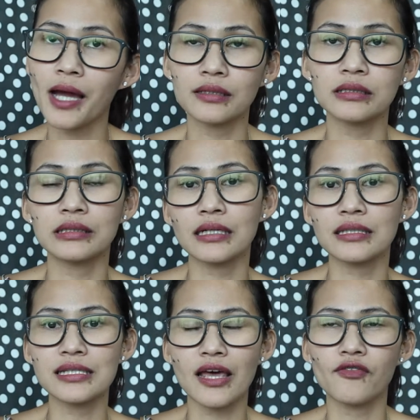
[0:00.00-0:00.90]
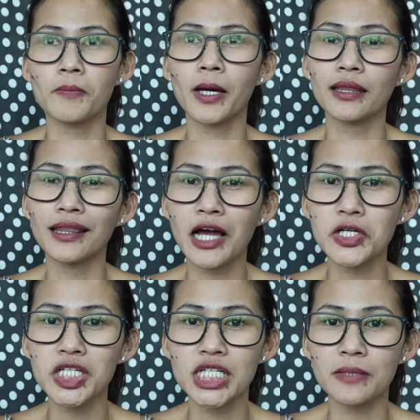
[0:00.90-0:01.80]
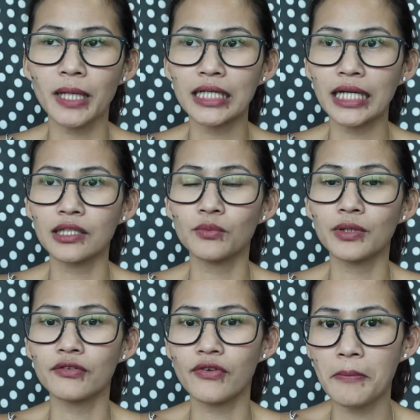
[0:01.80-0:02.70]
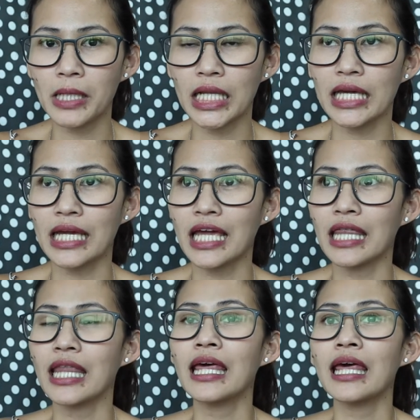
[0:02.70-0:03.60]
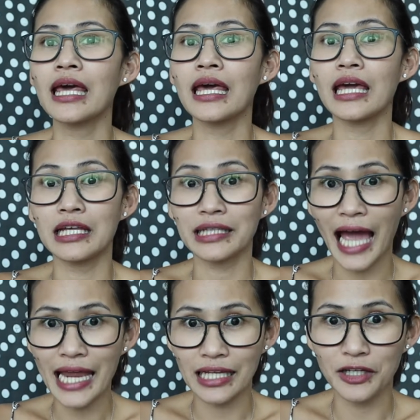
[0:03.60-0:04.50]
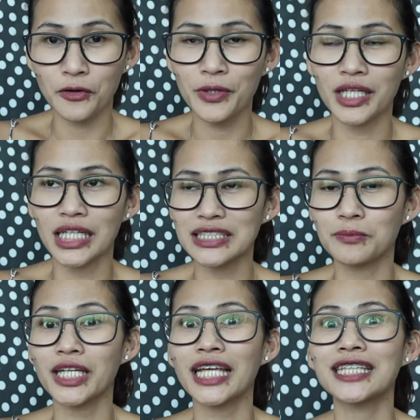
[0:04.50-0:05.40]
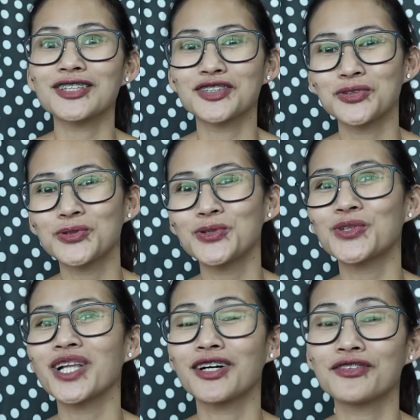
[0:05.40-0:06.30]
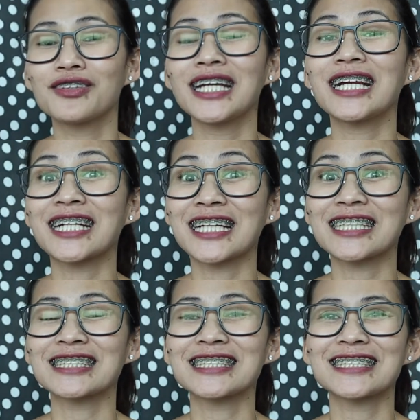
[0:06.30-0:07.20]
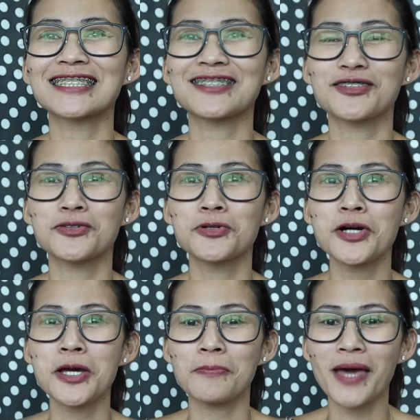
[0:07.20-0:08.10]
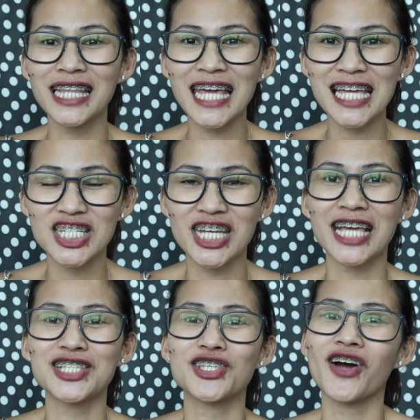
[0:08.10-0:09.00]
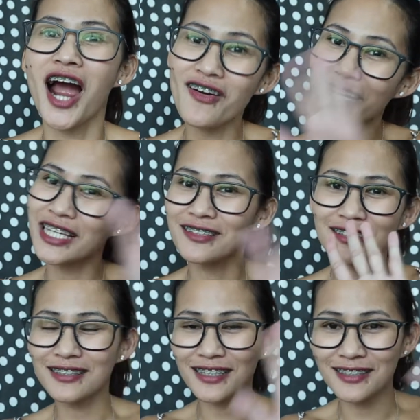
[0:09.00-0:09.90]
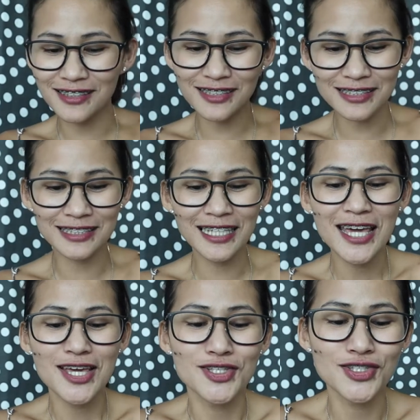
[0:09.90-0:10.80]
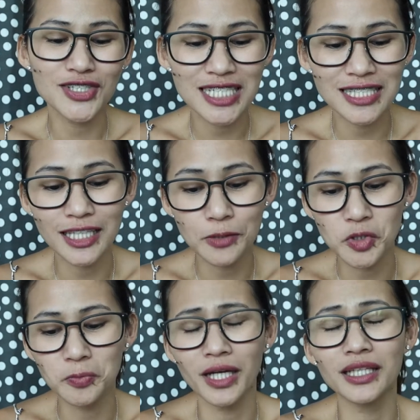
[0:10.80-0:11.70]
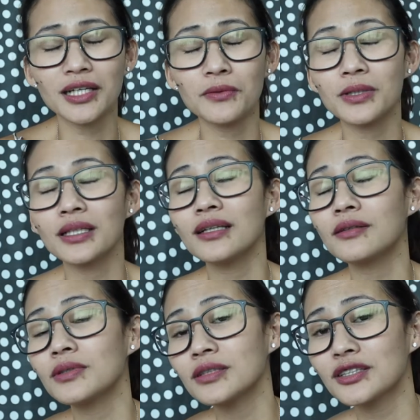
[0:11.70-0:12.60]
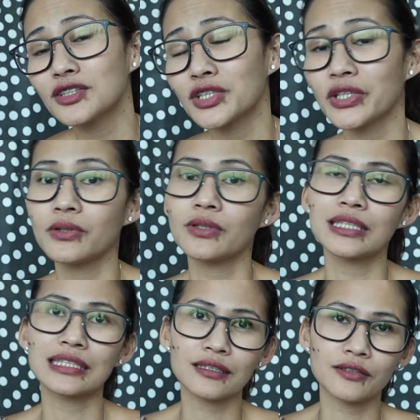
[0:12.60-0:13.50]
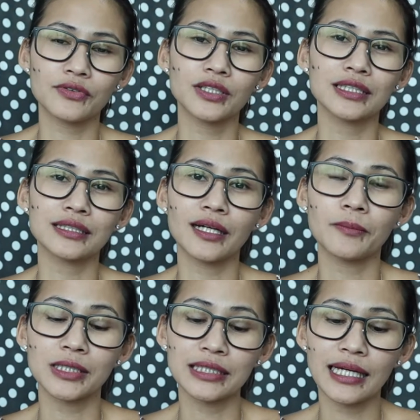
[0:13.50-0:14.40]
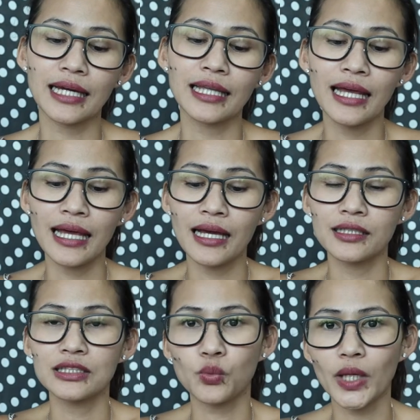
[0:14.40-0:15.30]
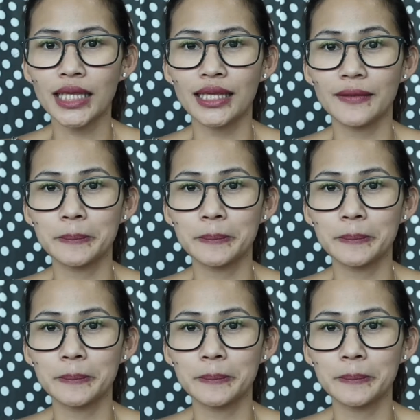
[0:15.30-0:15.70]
back in 2007, but now she migrated with a family in Canada with the husband and the two lovely girls. So Maddie and Janae, so how are you girls? So she said, I'm so glad that, you know, that's true. That's not the first time. I said, sweet